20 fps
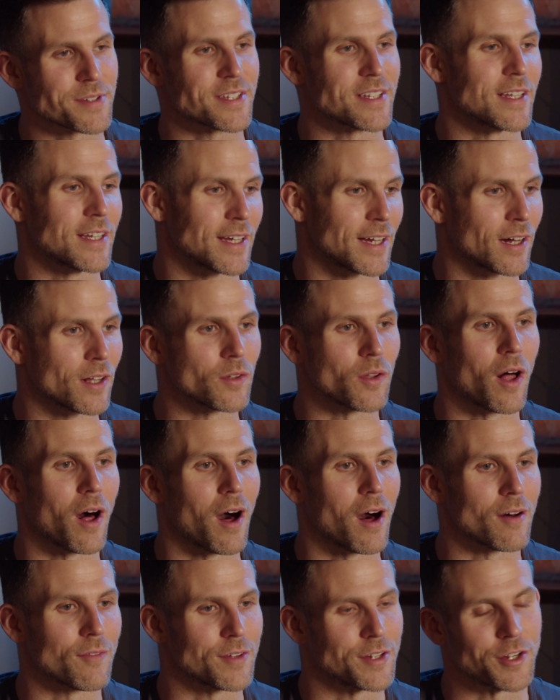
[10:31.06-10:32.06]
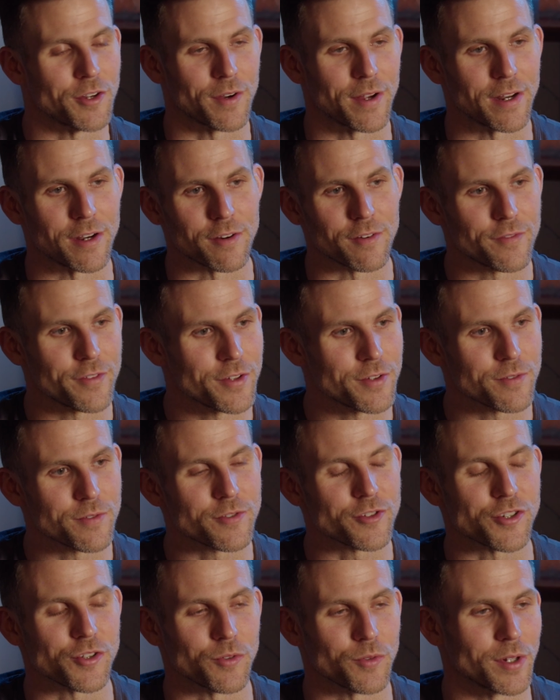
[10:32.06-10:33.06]
seeing a lot in your
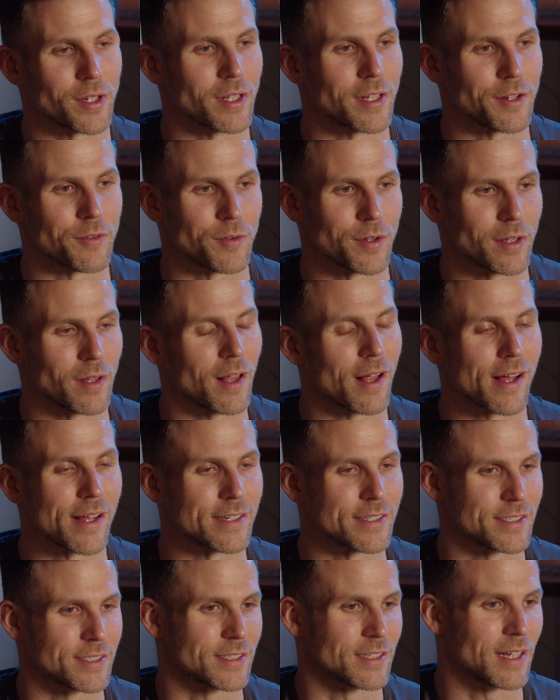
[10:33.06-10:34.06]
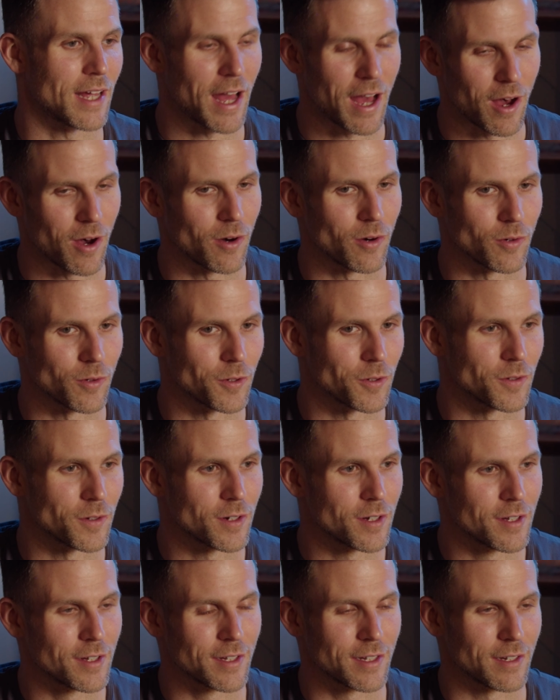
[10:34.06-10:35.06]
interviews, you really realize how
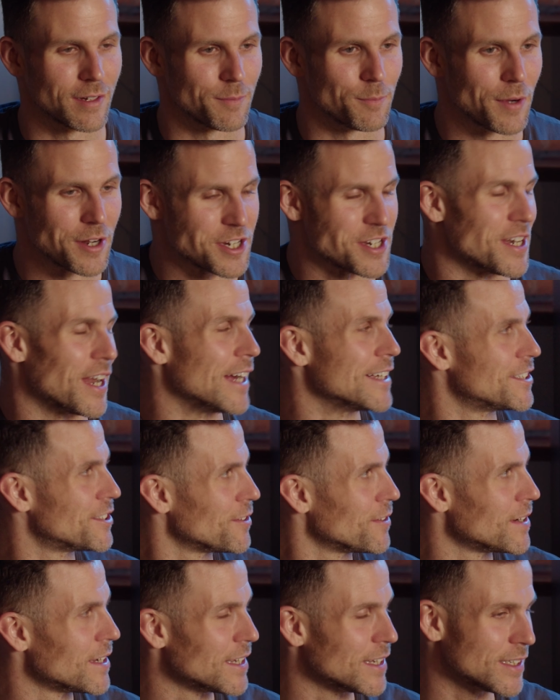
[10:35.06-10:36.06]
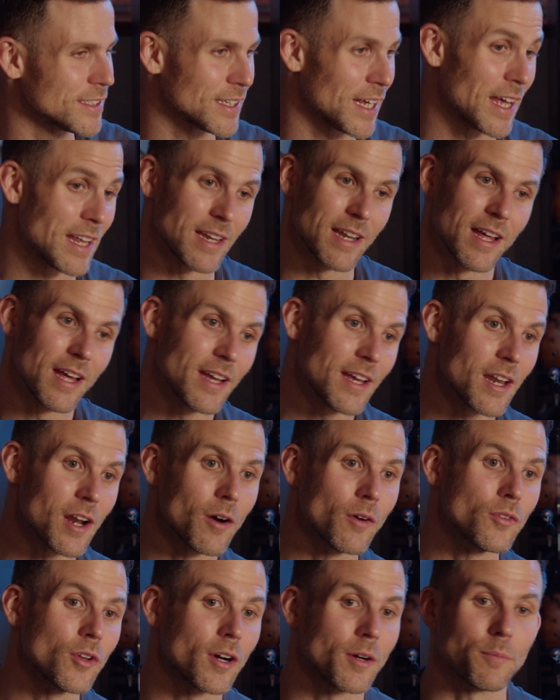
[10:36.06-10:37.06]
much nicer it is. And, you
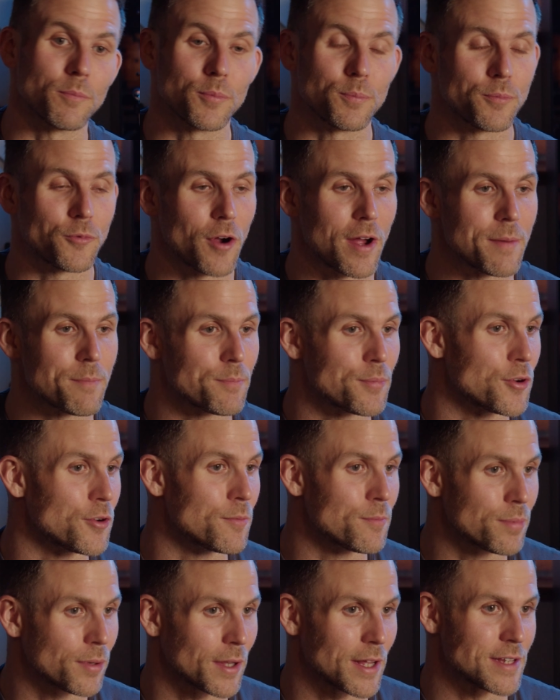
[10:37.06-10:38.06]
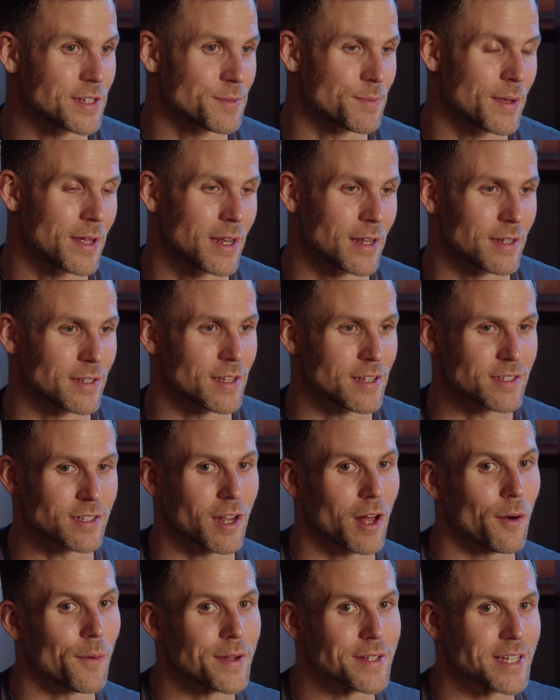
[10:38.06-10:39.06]
know, look, great boom placement doesn't
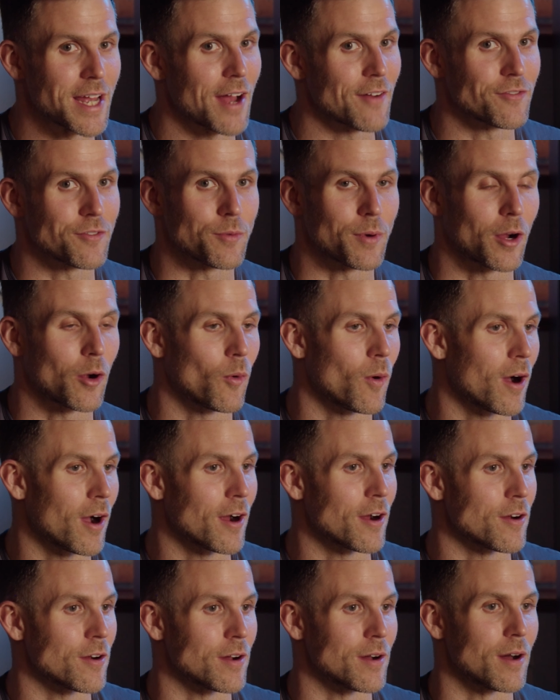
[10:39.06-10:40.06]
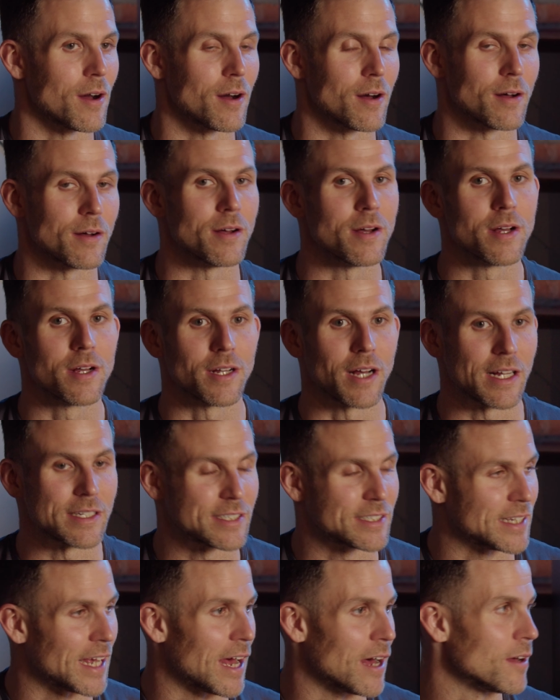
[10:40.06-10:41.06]
always have to require a a
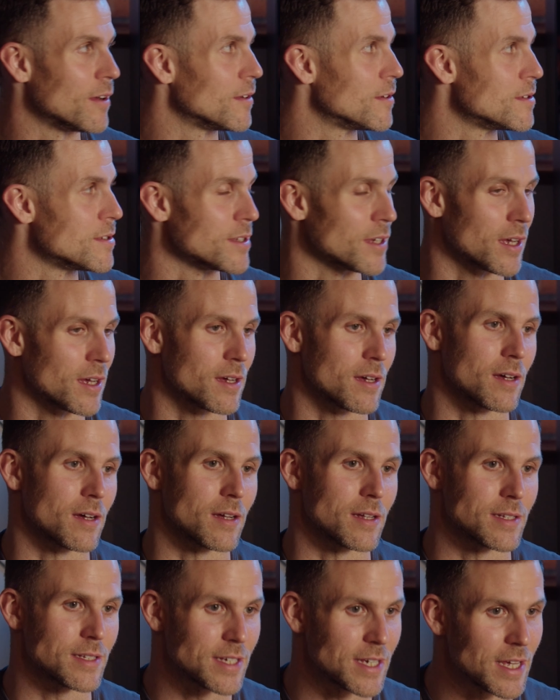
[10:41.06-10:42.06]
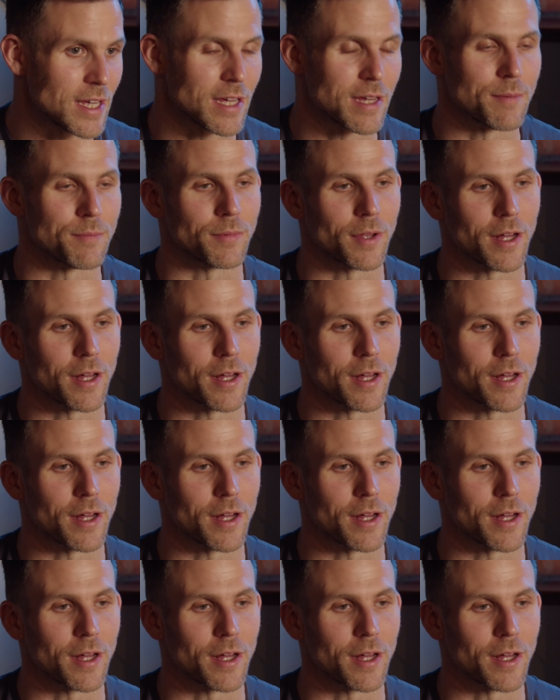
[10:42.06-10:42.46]
sound uh, team.